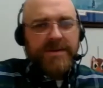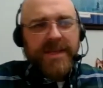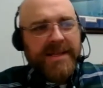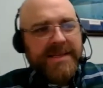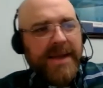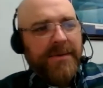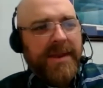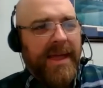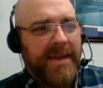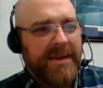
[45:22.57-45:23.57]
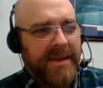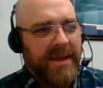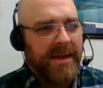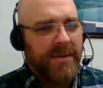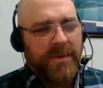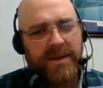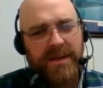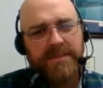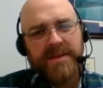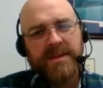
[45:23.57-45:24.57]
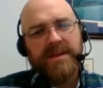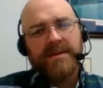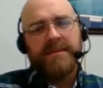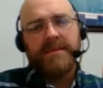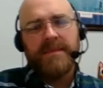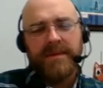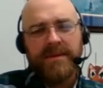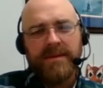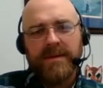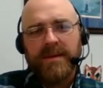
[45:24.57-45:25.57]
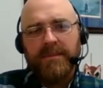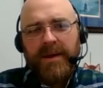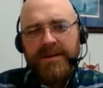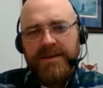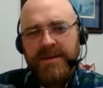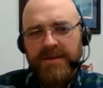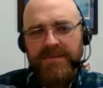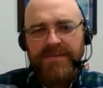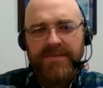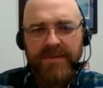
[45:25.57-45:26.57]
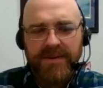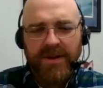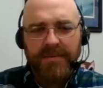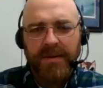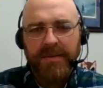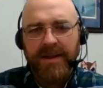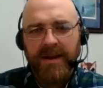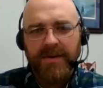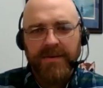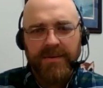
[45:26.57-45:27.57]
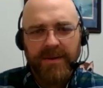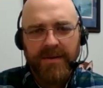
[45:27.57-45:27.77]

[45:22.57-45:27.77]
lines, I would add, when it comes to the comparison of the direct primary care